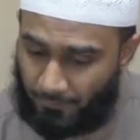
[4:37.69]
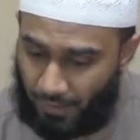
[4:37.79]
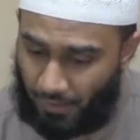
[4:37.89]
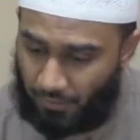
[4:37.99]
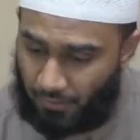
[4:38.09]

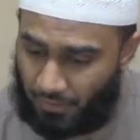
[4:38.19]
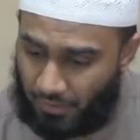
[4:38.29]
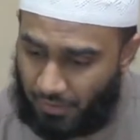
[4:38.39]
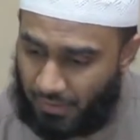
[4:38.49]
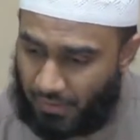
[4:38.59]

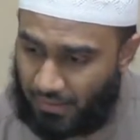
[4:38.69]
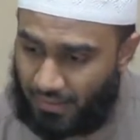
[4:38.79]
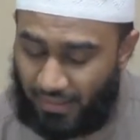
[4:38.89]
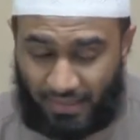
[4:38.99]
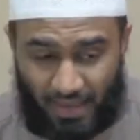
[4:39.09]
Now
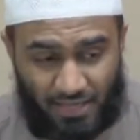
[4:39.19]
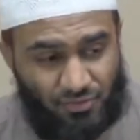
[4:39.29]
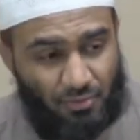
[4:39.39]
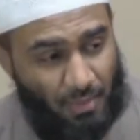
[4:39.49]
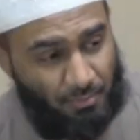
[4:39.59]
he can't
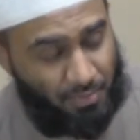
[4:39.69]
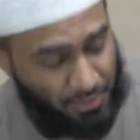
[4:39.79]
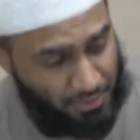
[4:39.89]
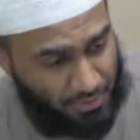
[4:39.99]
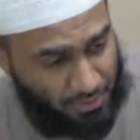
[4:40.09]

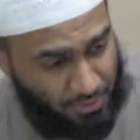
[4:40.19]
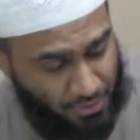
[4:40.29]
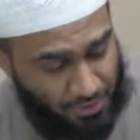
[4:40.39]
remember